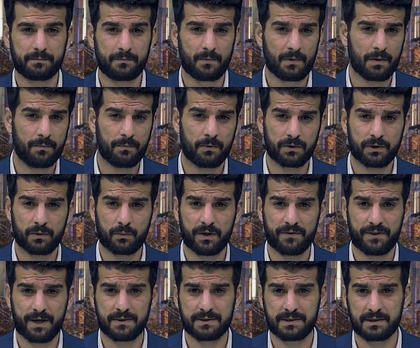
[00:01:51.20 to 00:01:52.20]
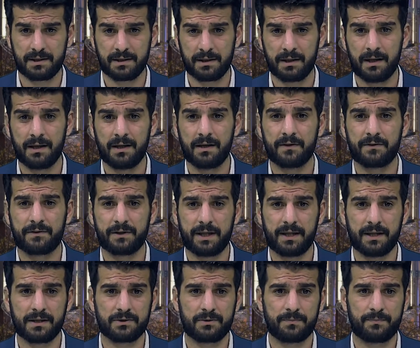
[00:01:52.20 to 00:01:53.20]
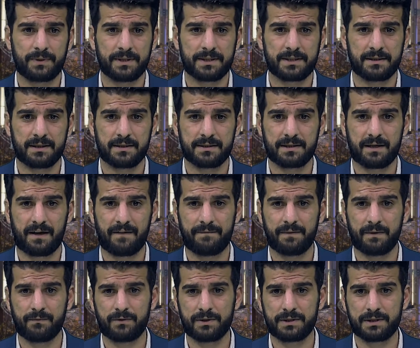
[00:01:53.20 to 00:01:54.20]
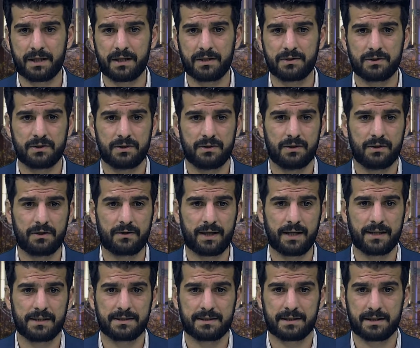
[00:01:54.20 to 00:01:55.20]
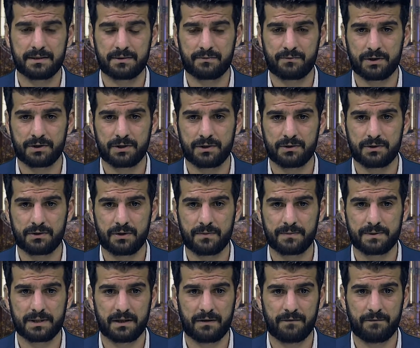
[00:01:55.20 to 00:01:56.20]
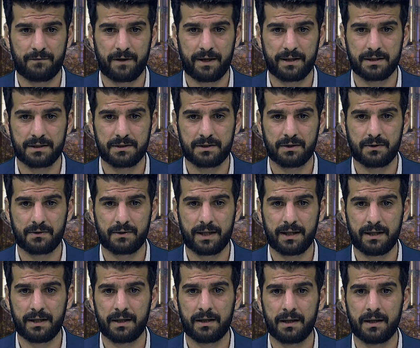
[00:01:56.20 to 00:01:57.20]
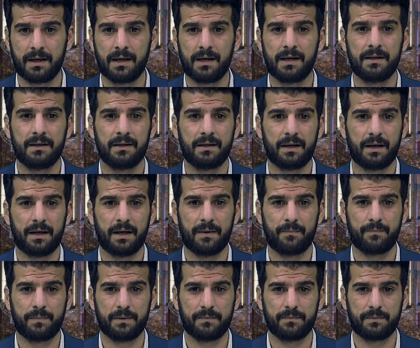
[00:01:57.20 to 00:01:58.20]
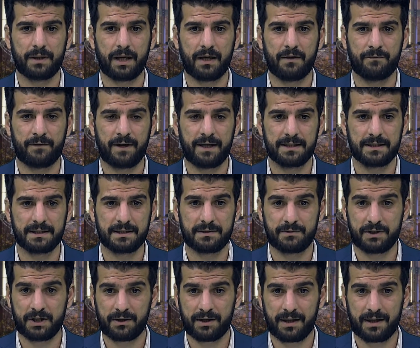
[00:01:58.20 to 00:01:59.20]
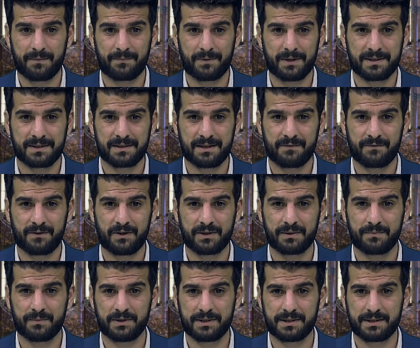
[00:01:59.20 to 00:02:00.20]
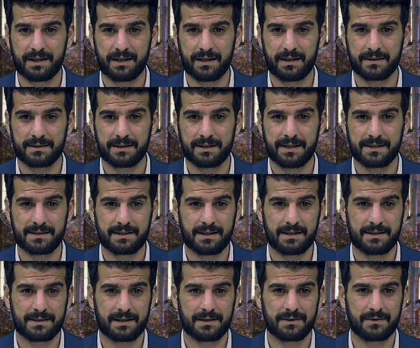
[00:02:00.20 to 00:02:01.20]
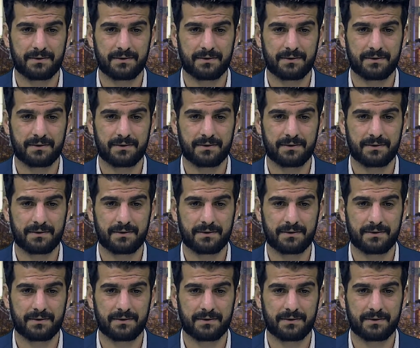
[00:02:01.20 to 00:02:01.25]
More than 1,300 prisoners have been returned to Ukraine since Russian troops invaded Ukraine, President Volodymyr Zelensky said on